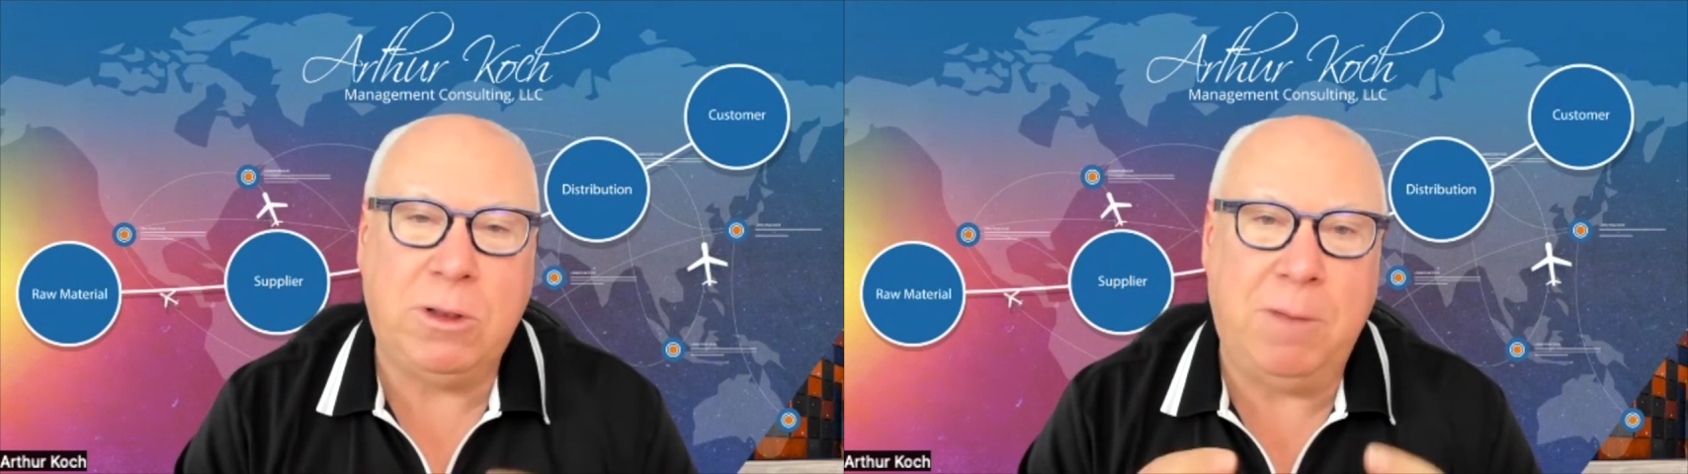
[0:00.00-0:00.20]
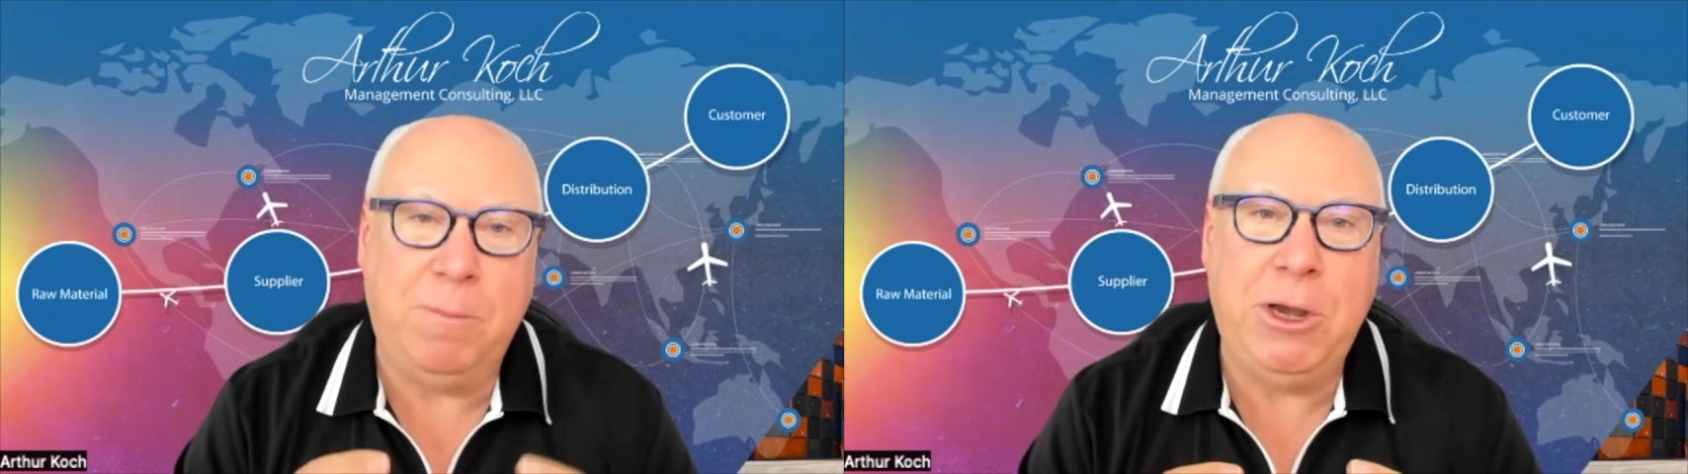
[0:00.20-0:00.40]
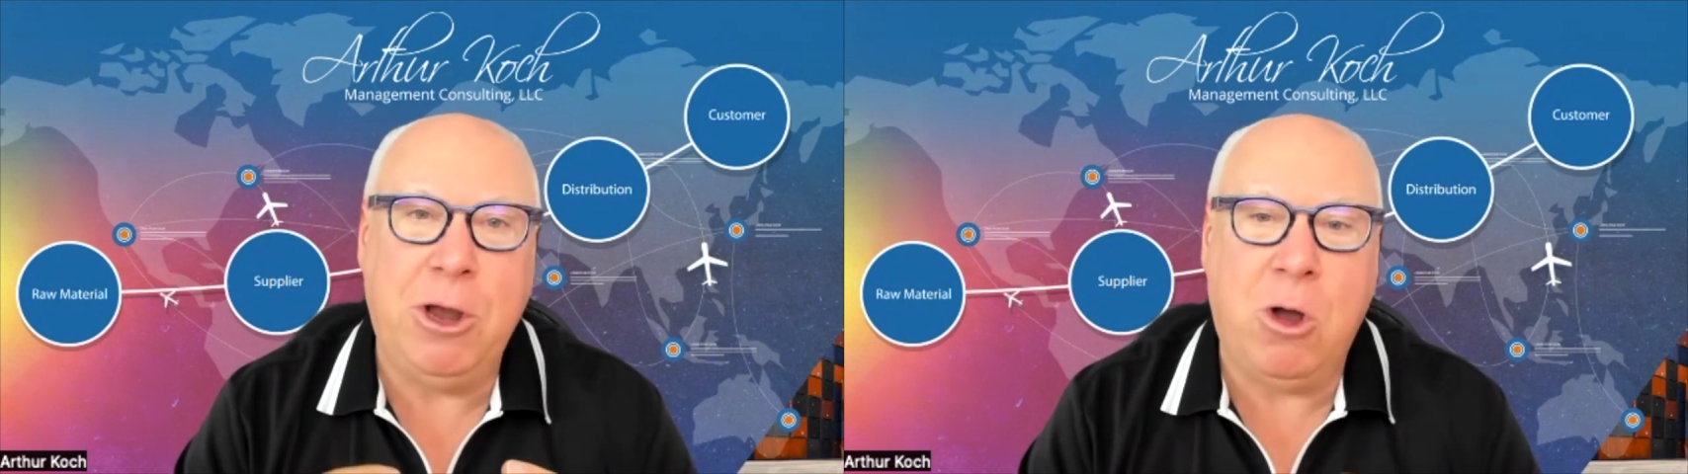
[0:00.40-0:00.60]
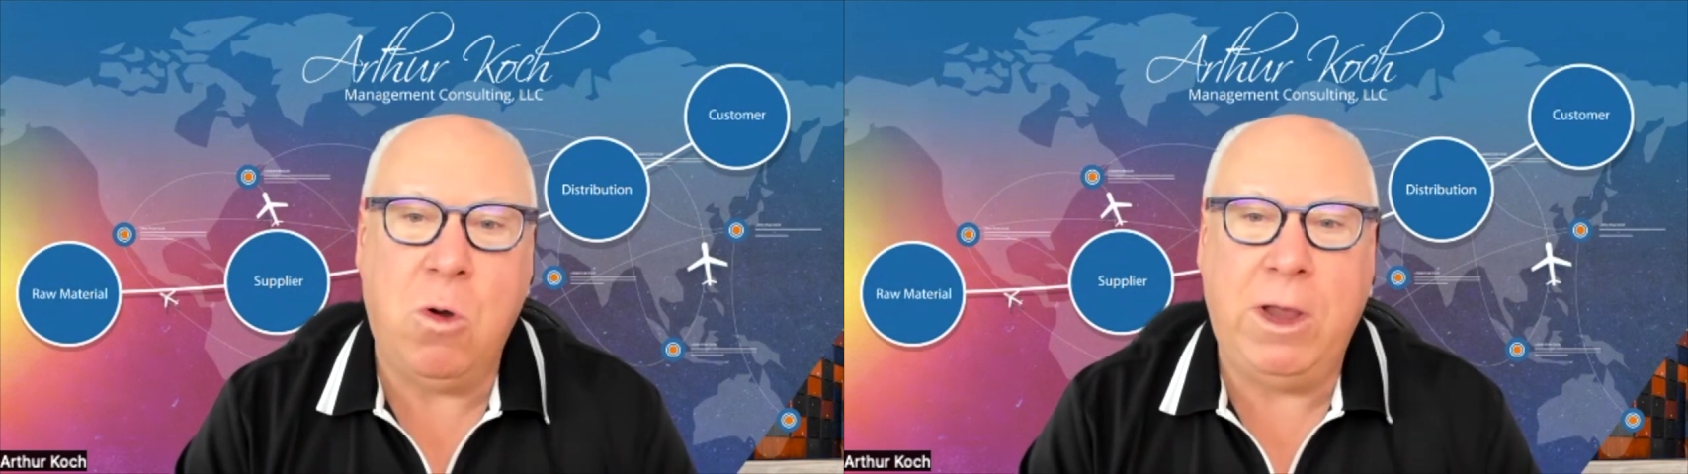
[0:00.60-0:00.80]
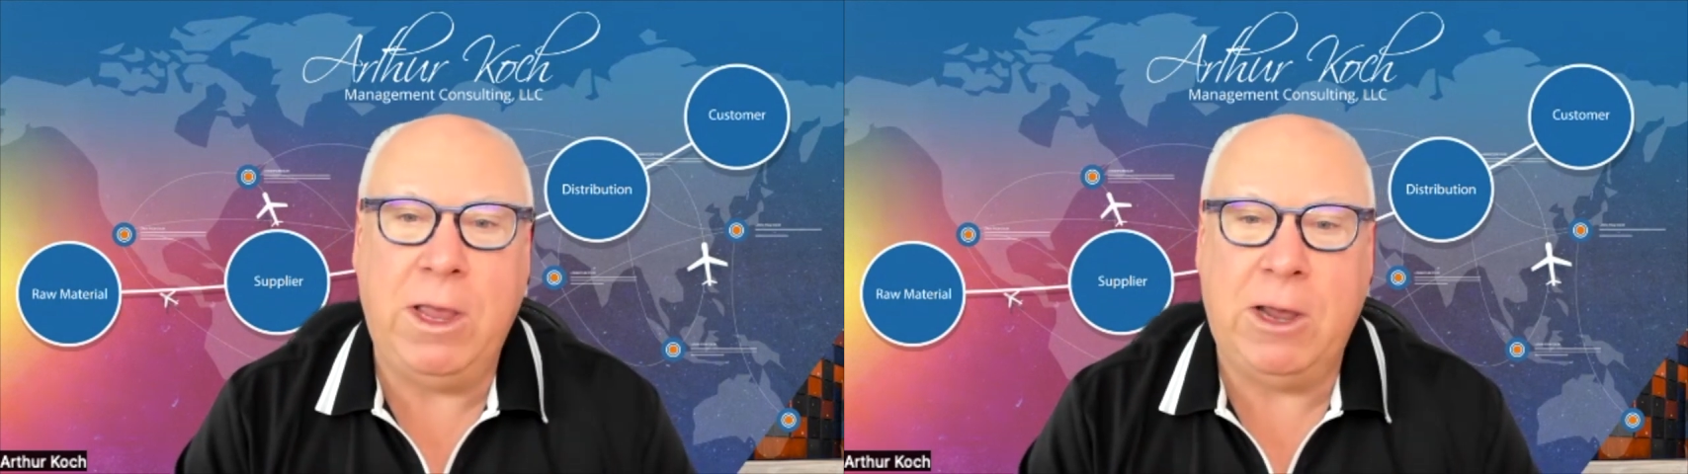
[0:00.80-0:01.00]
let me
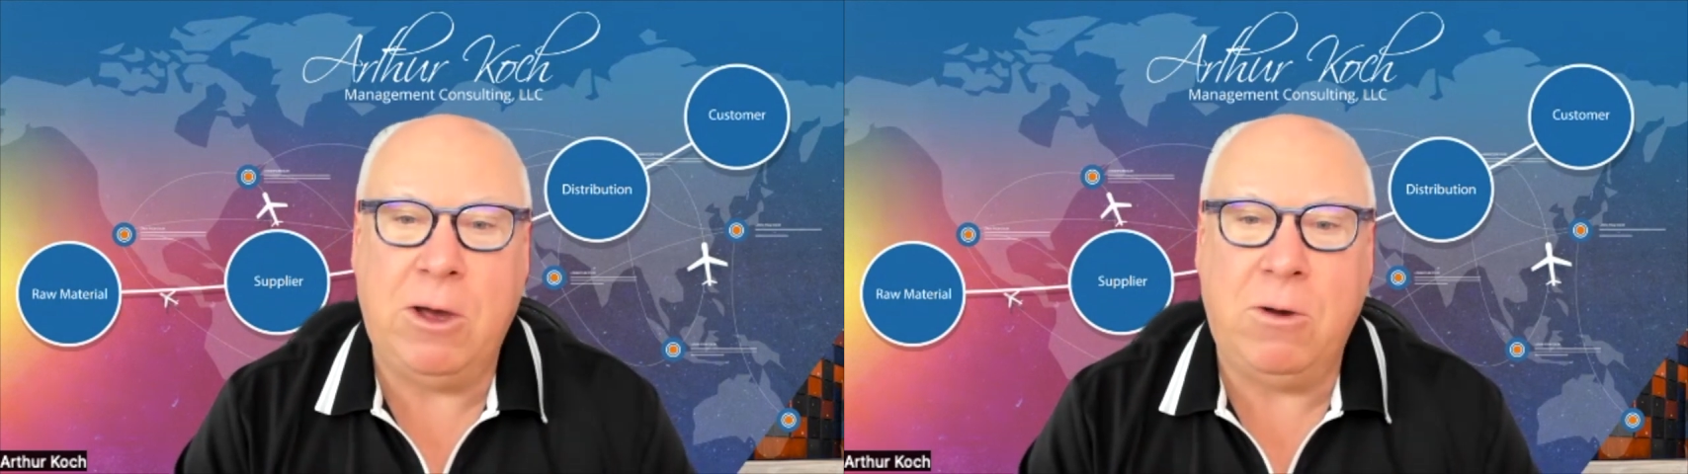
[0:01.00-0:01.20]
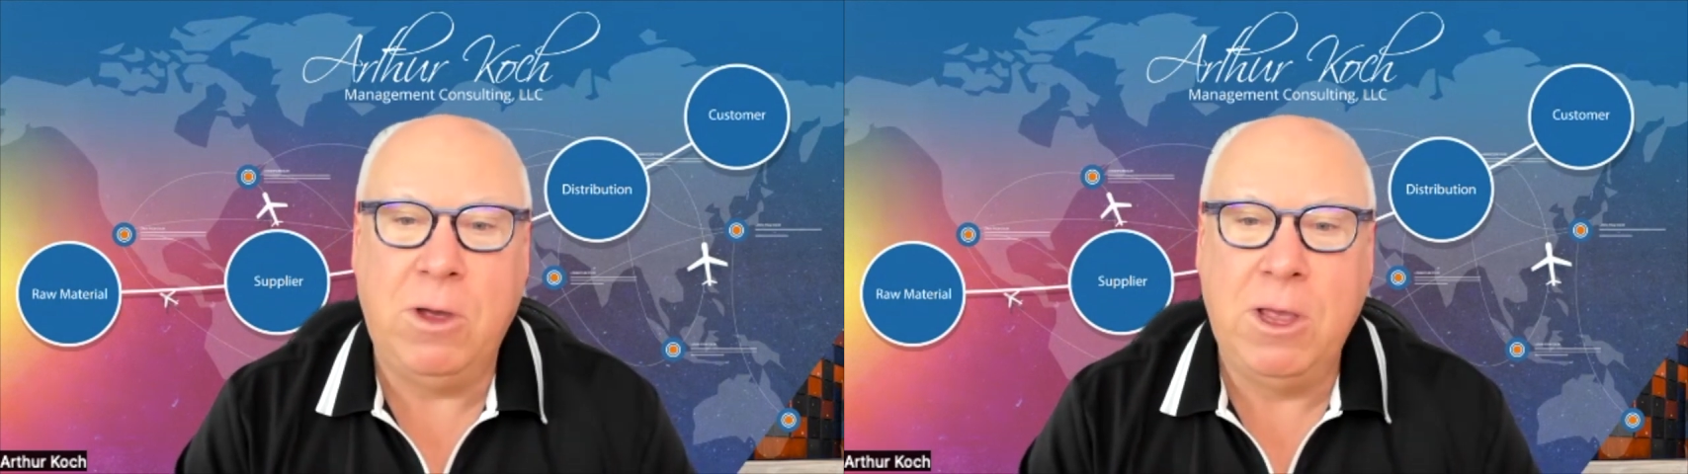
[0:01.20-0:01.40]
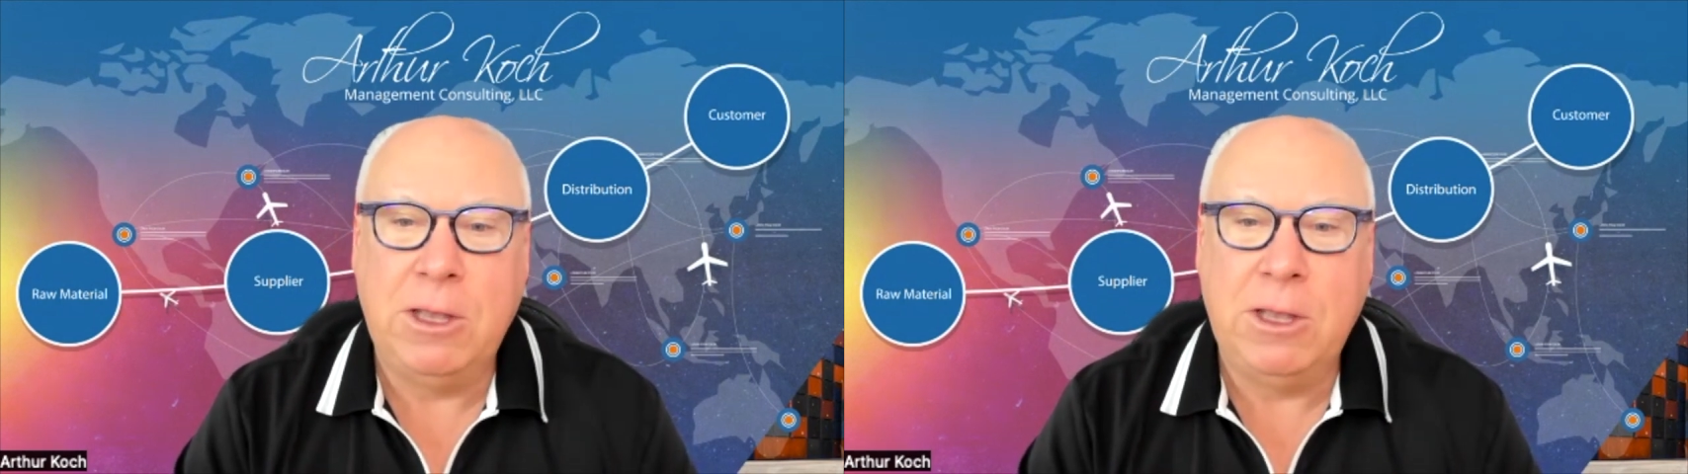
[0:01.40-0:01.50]
know and I'll